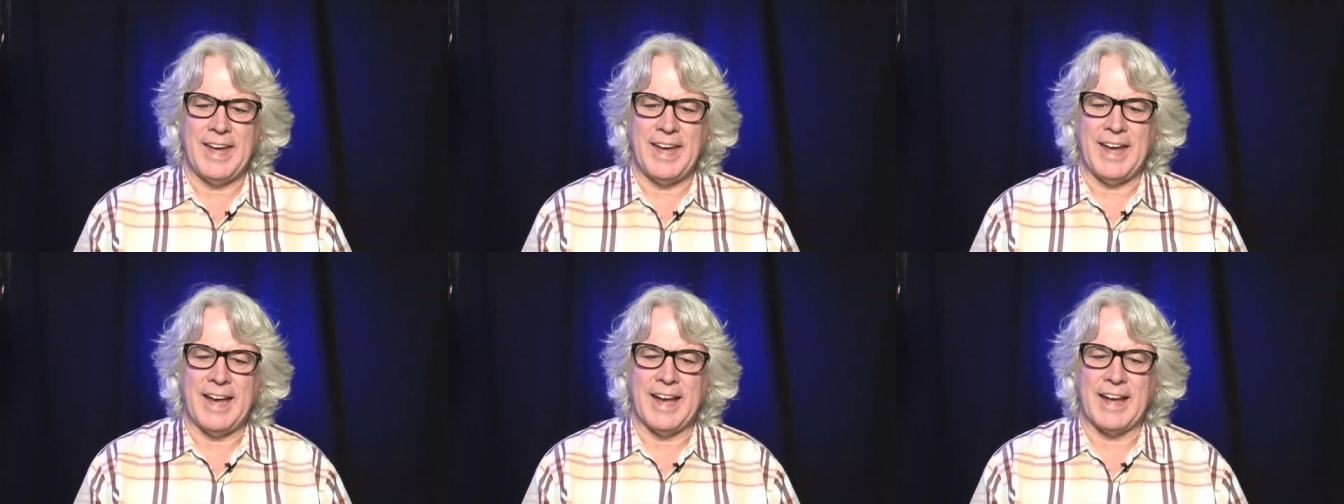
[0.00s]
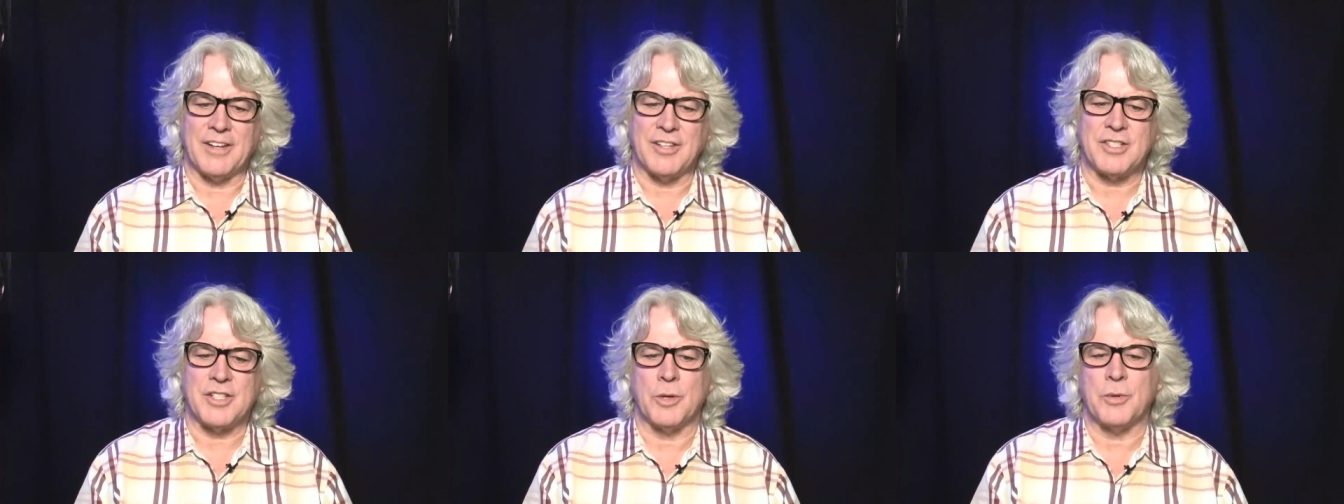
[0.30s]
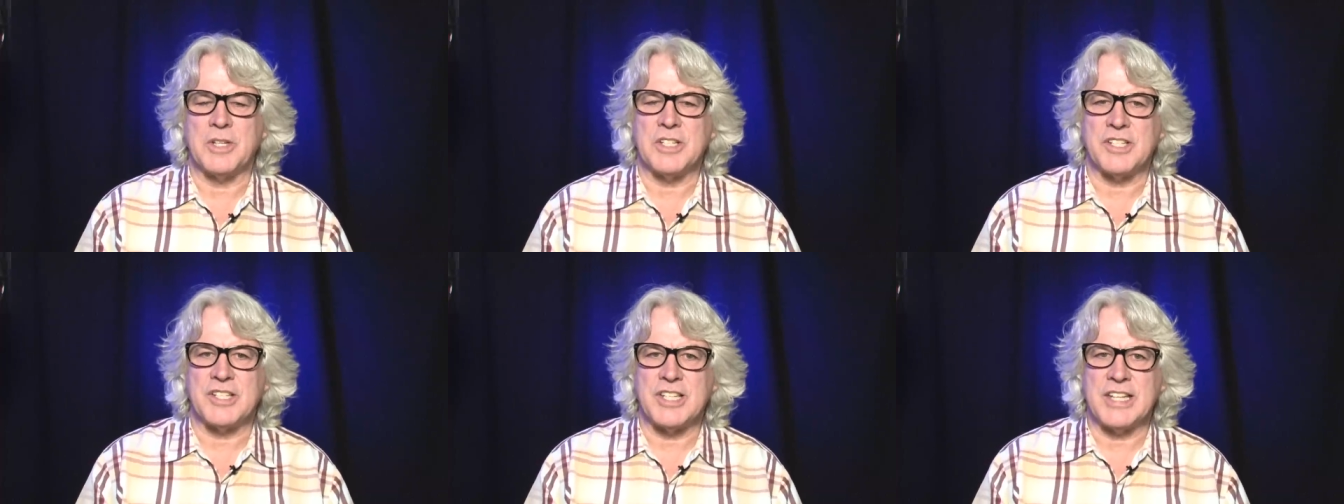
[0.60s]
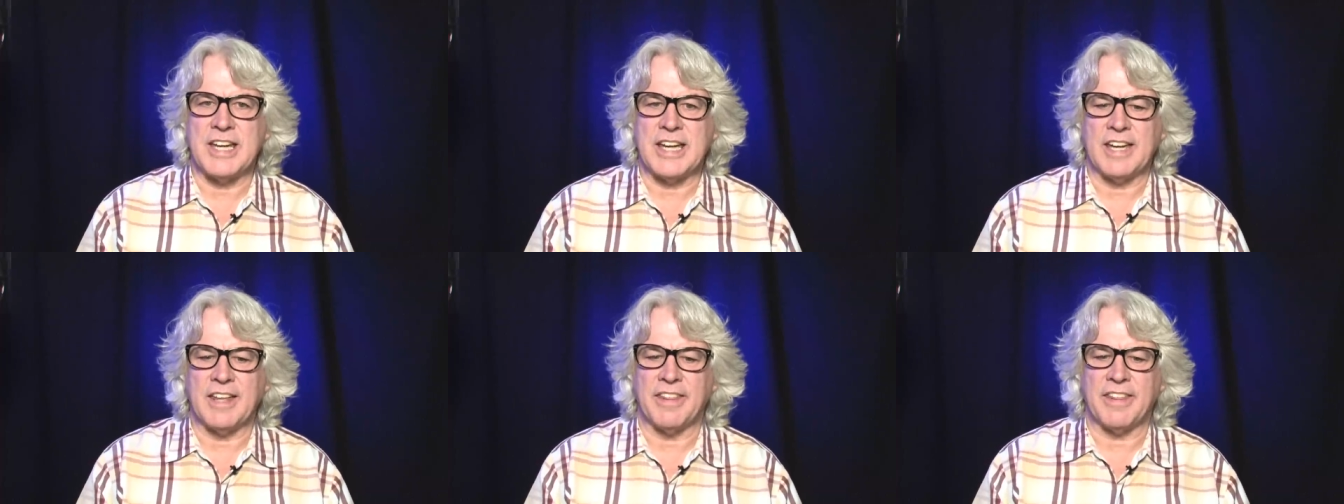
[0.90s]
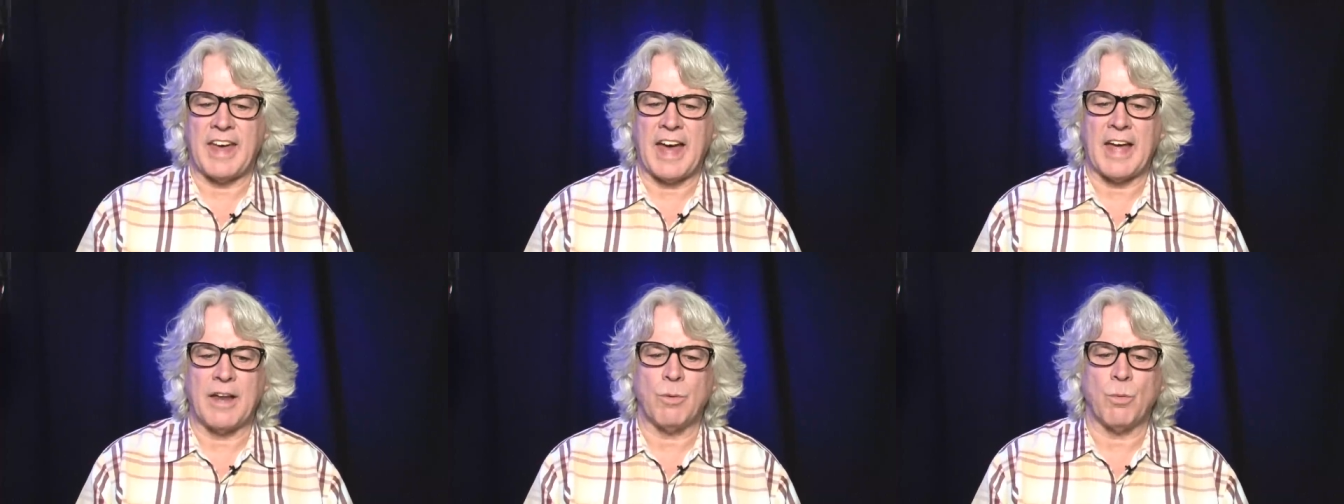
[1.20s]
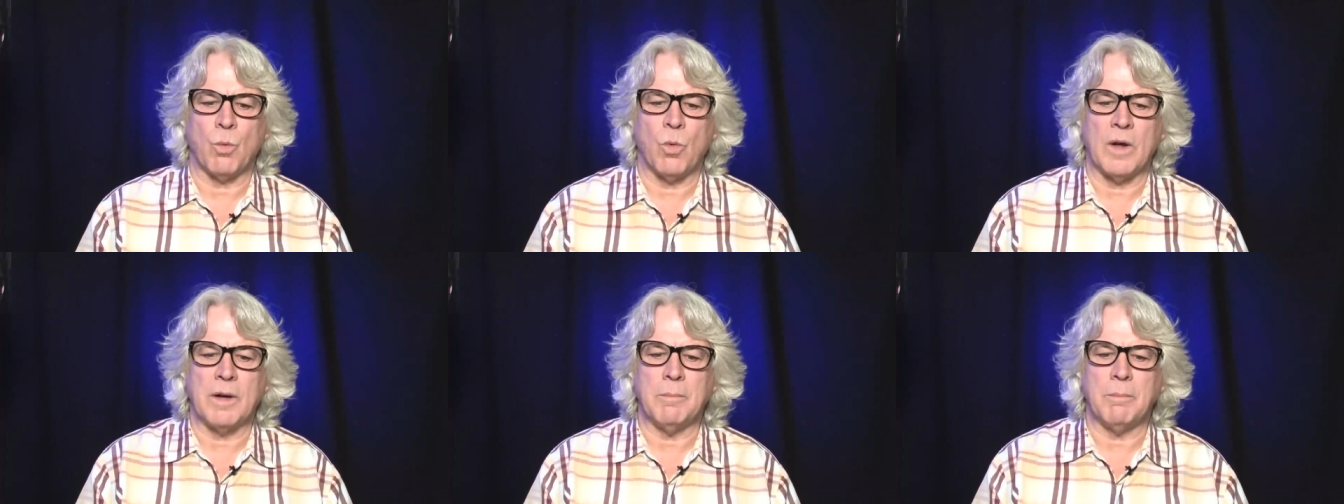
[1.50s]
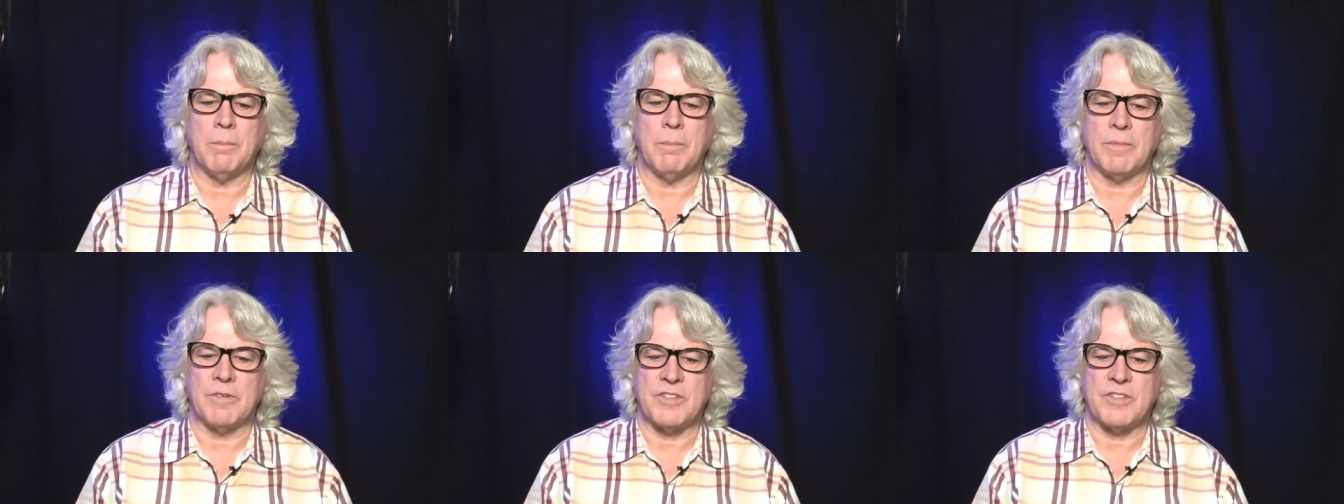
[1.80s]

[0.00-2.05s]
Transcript: And so is seeing that one